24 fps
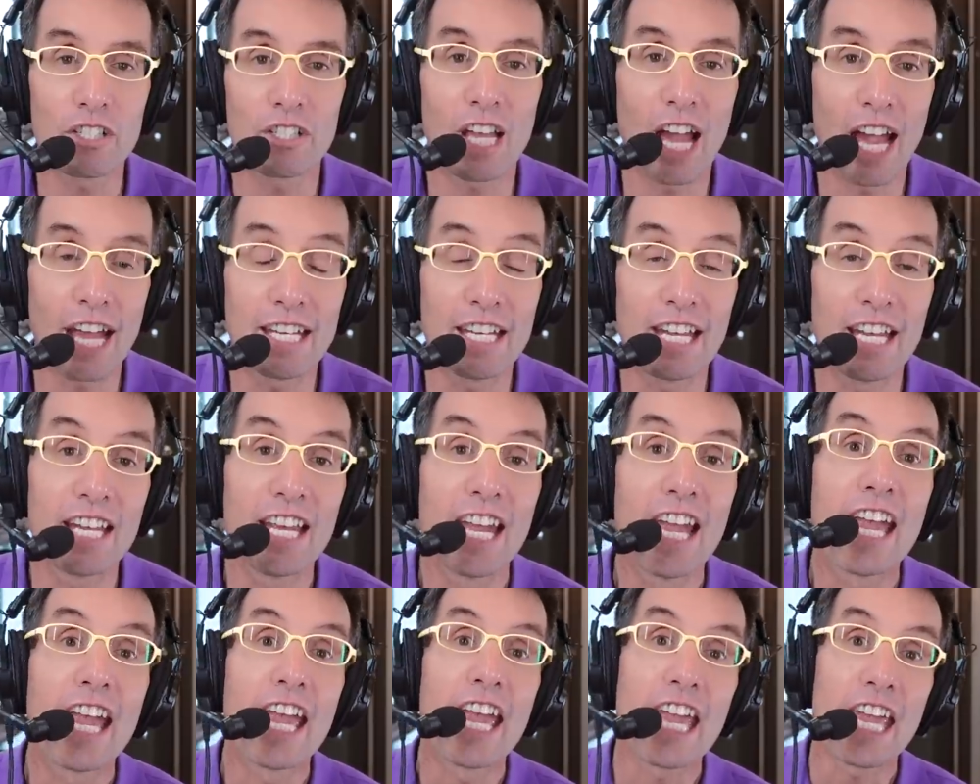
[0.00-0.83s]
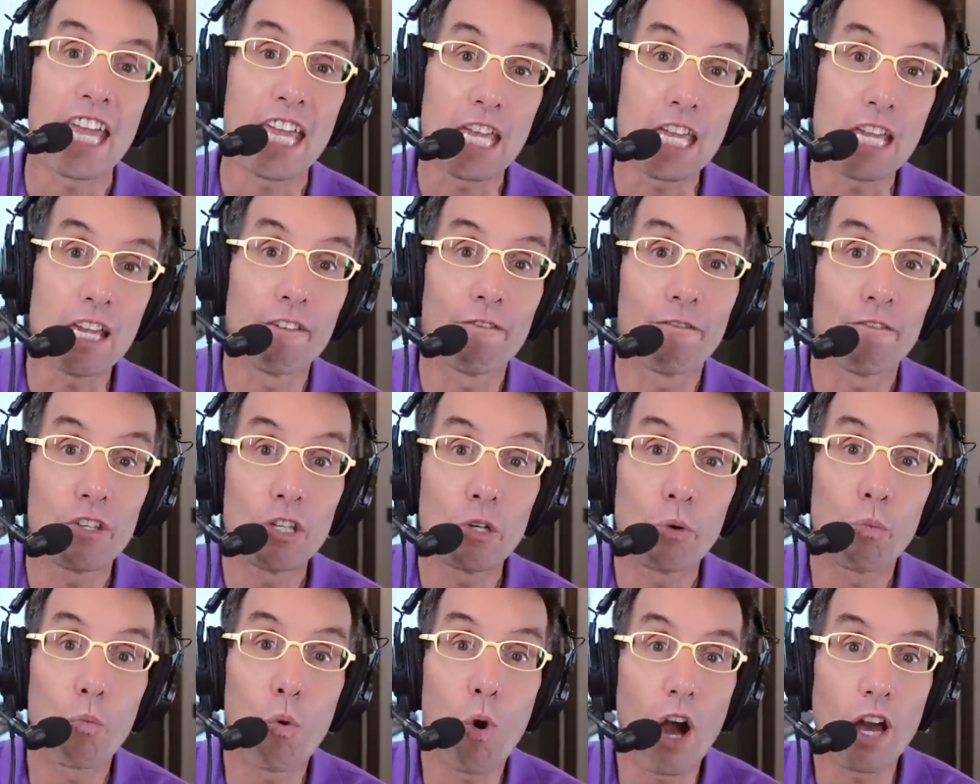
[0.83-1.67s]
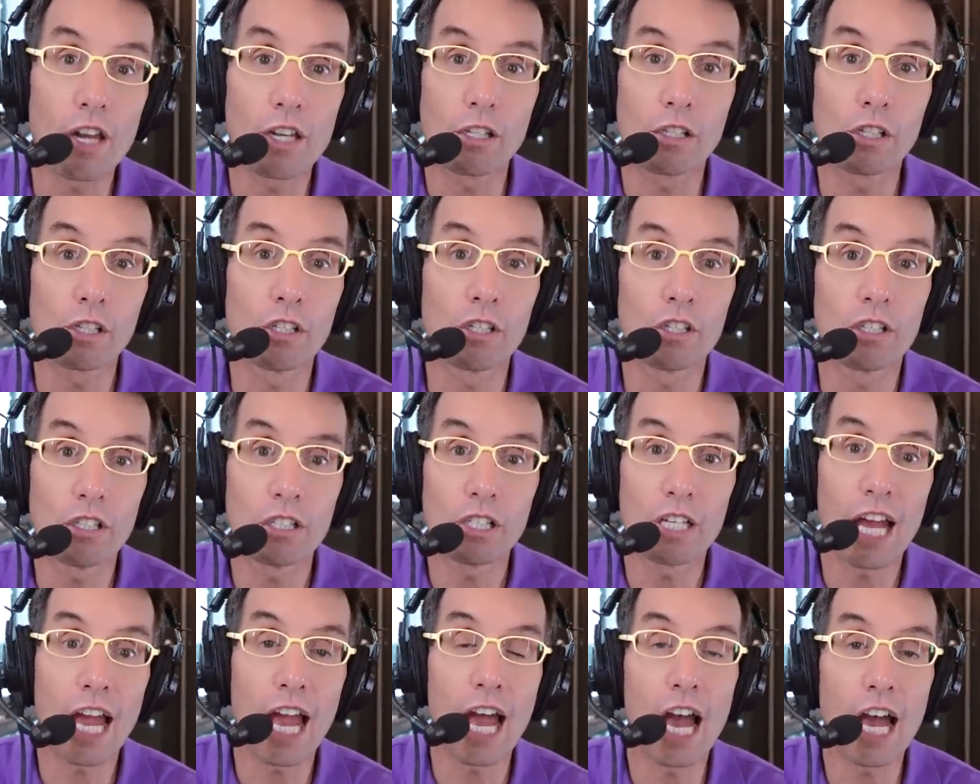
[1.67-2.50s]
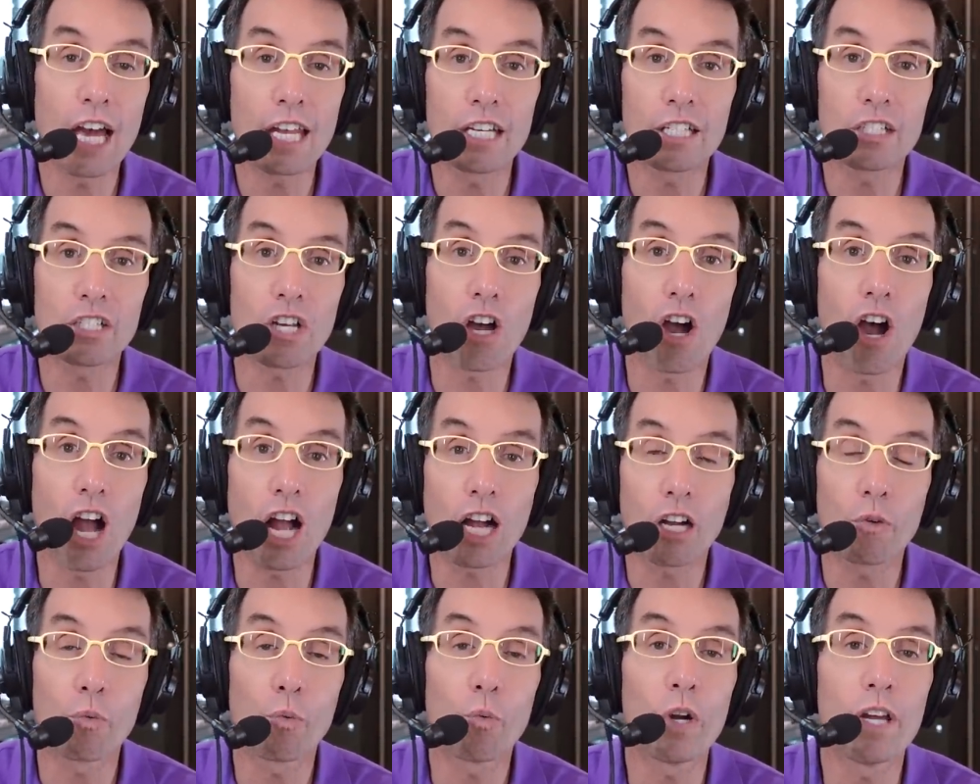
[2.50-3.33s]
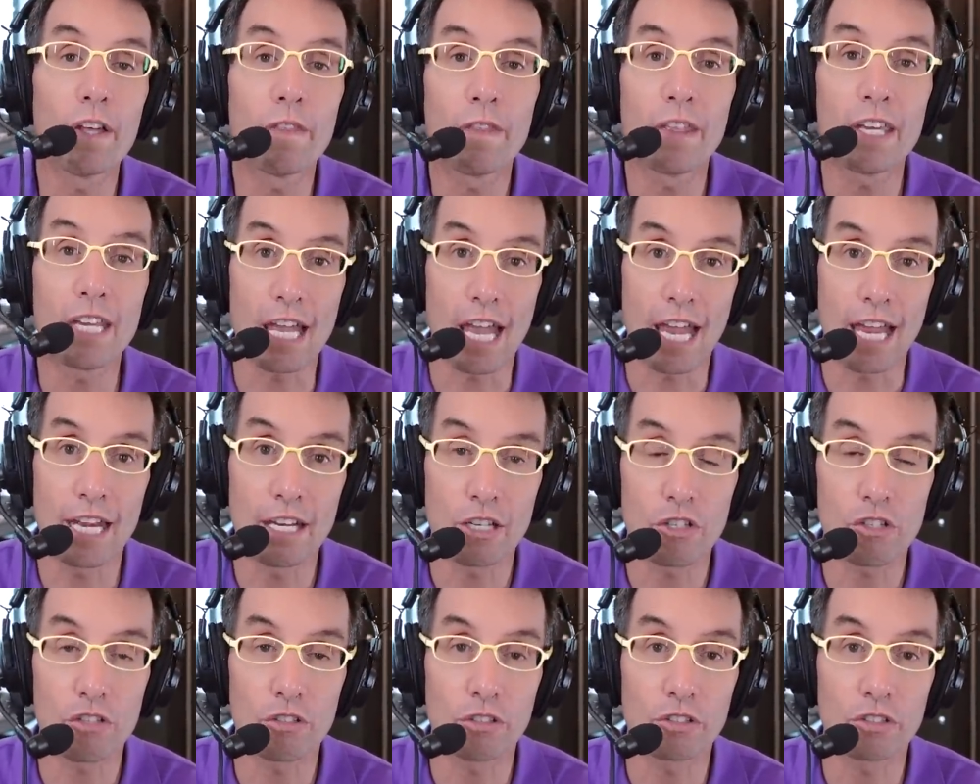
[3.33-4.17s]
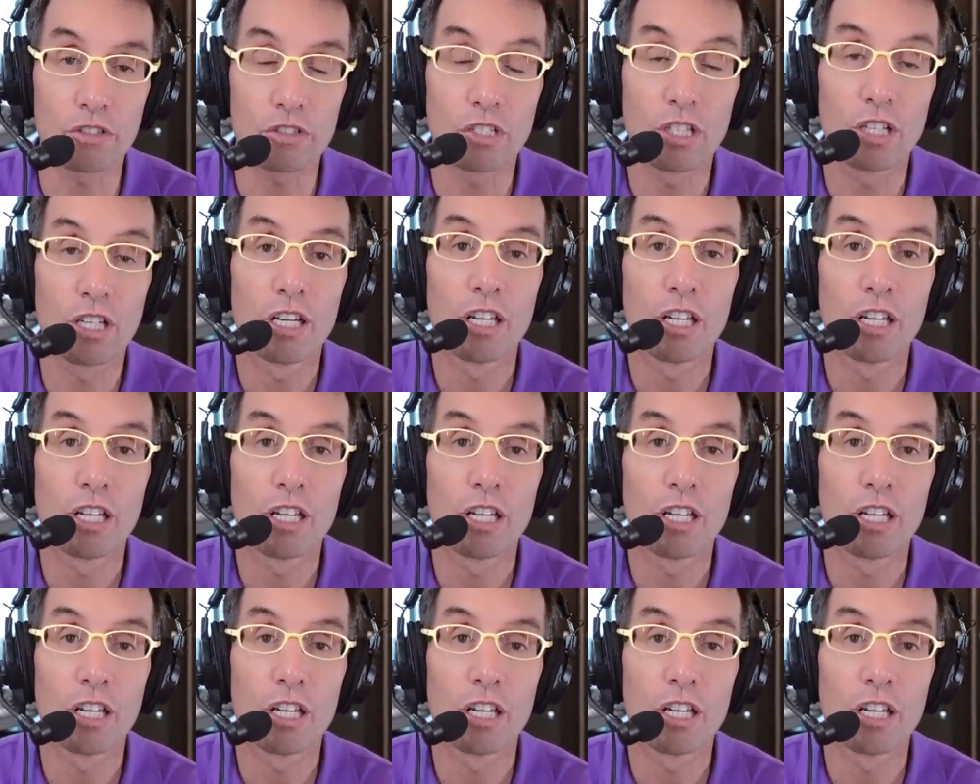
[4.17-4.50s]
as I did if you want to learn how to talk with the angels.